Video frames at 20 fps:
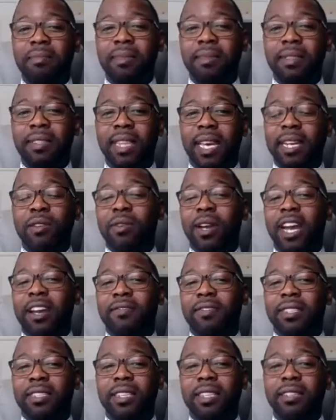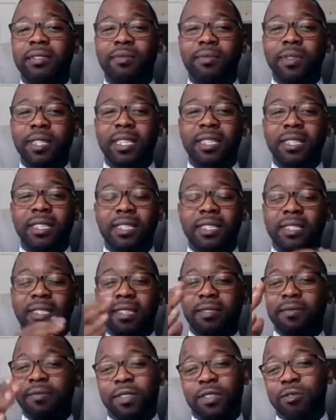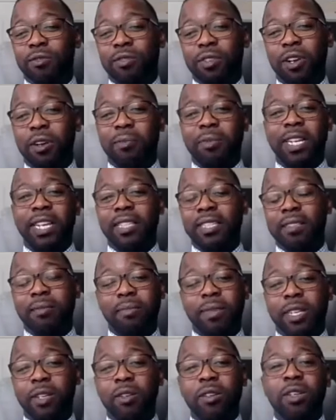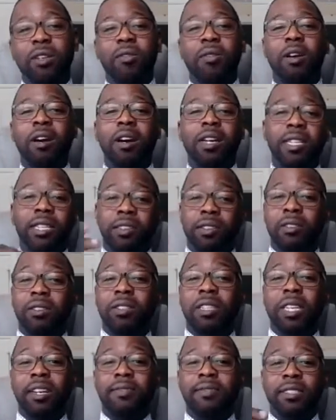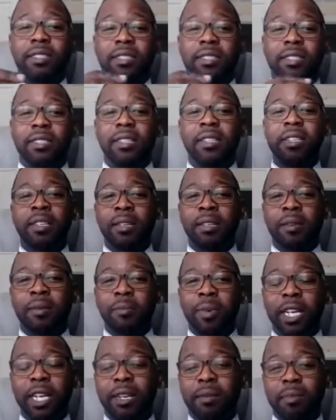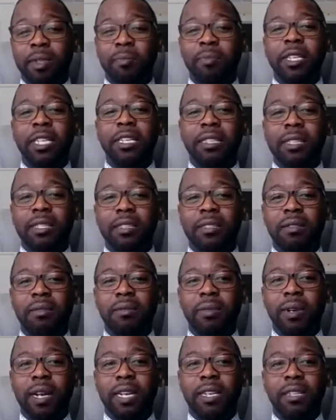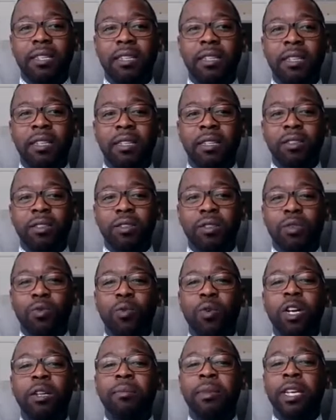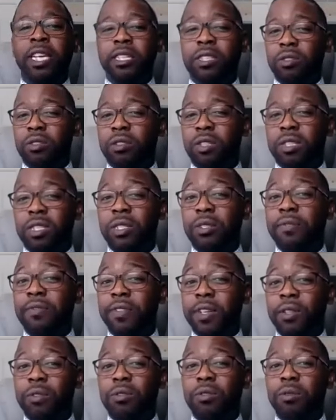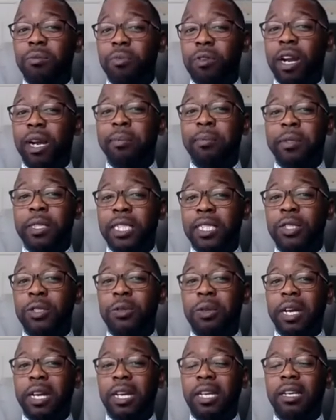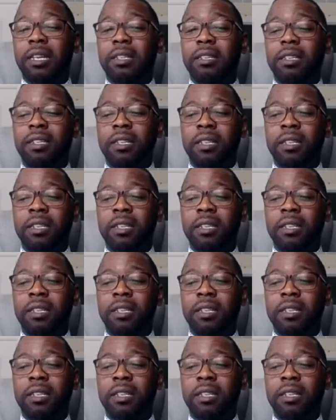They don't have to live with it, because if you terminate them, they'll go on and you're left to pick up the pieces, right? So you want to make sure that your folks are properly trained.